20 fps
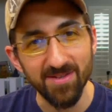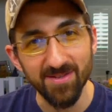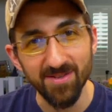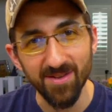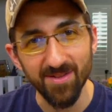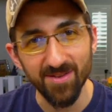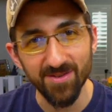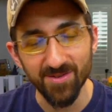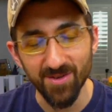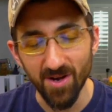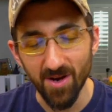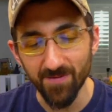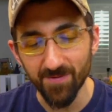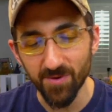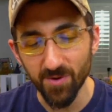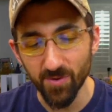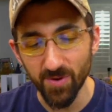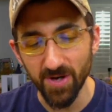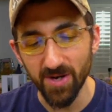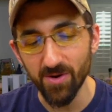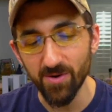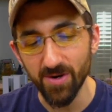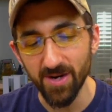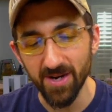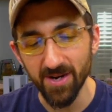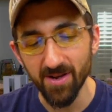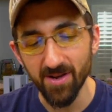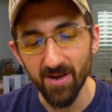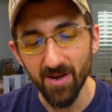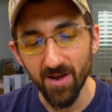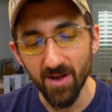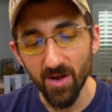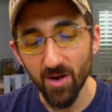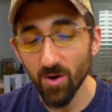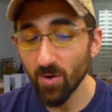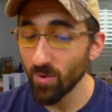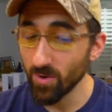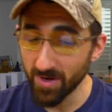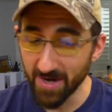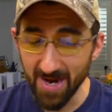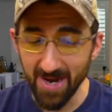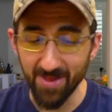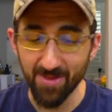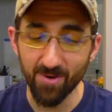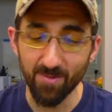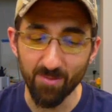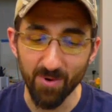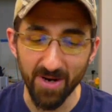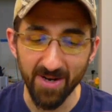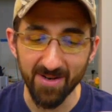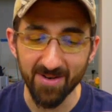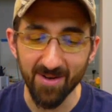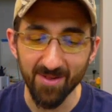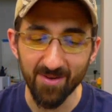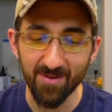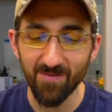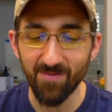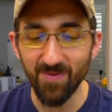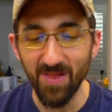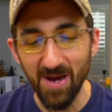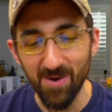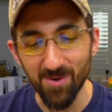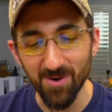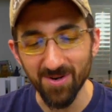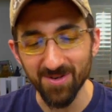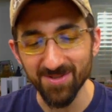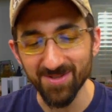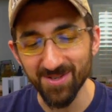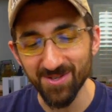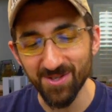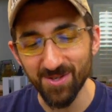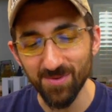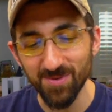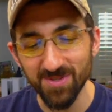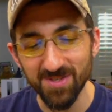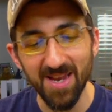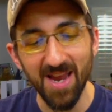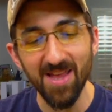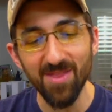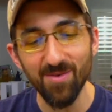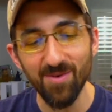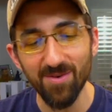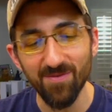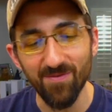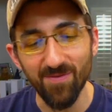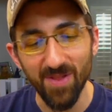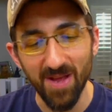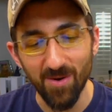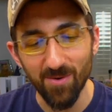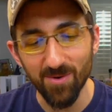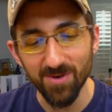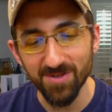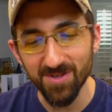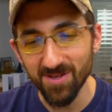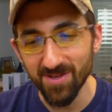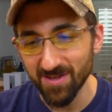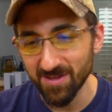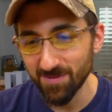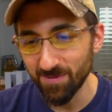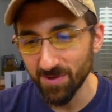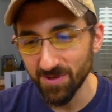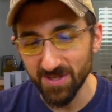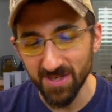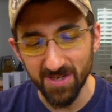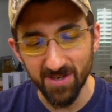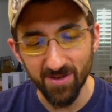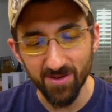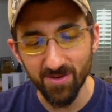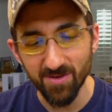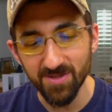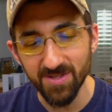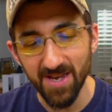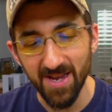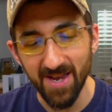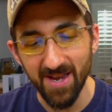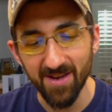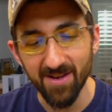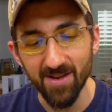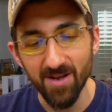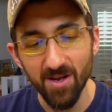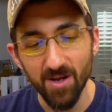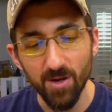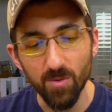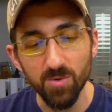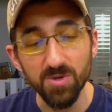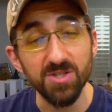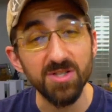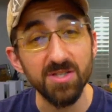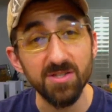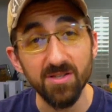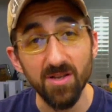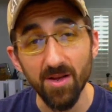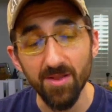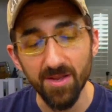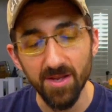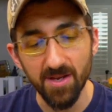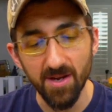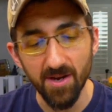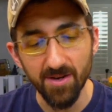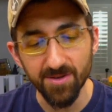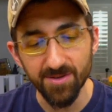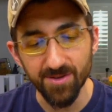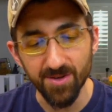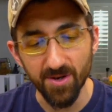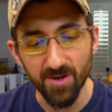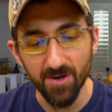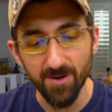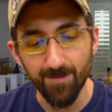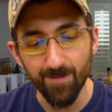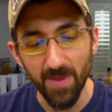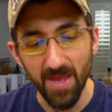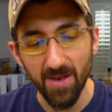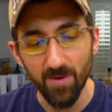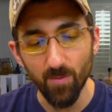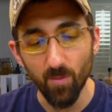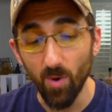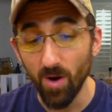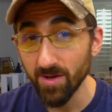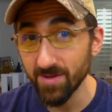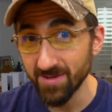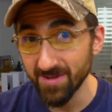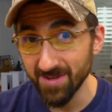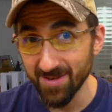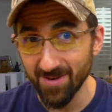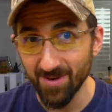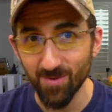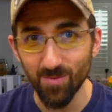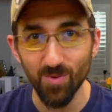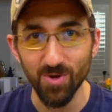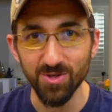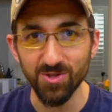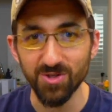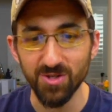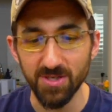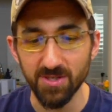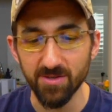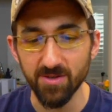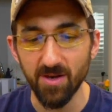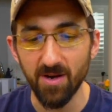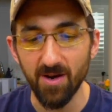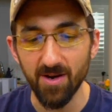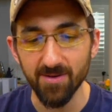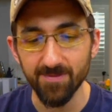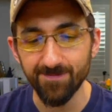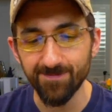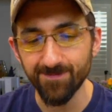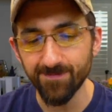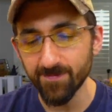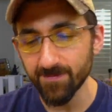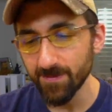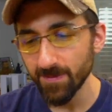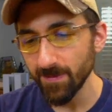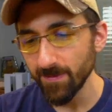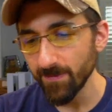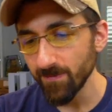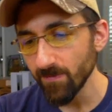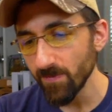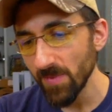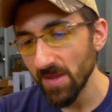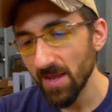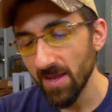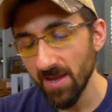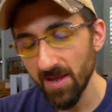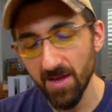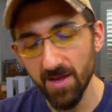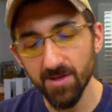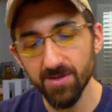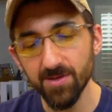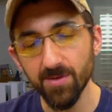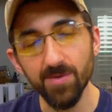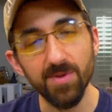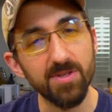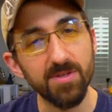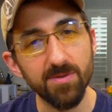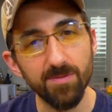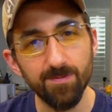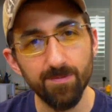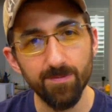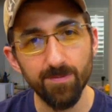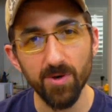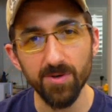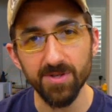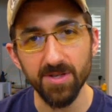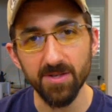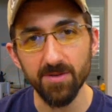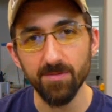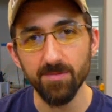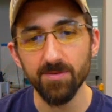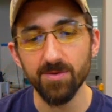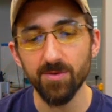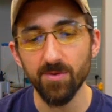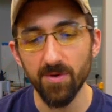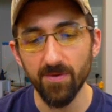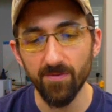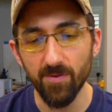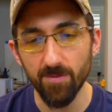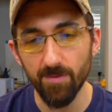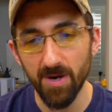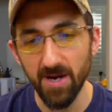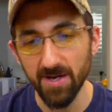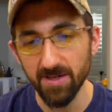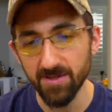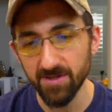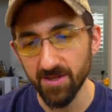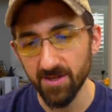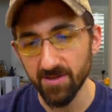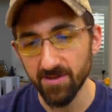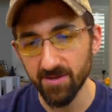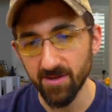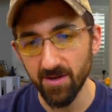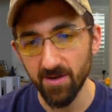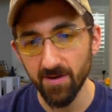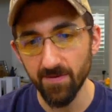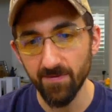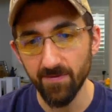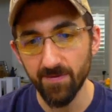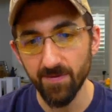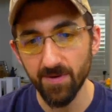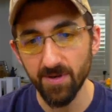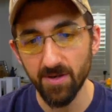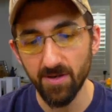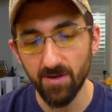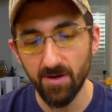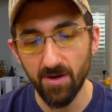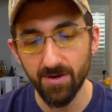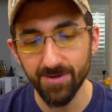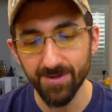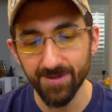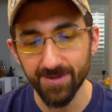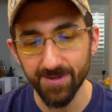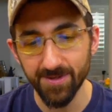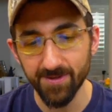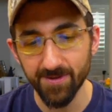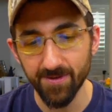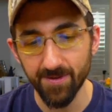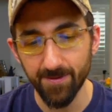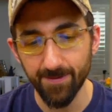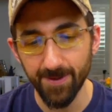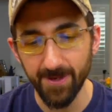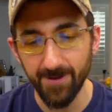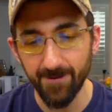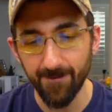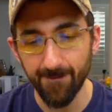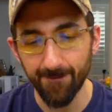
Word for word: on the soft greenery, or gather bright colored flowers, and she was gathering flowers on this particular day when she saw the youngster and wanted what she saw. So this person sort of reminds us of Narcissus a little bit.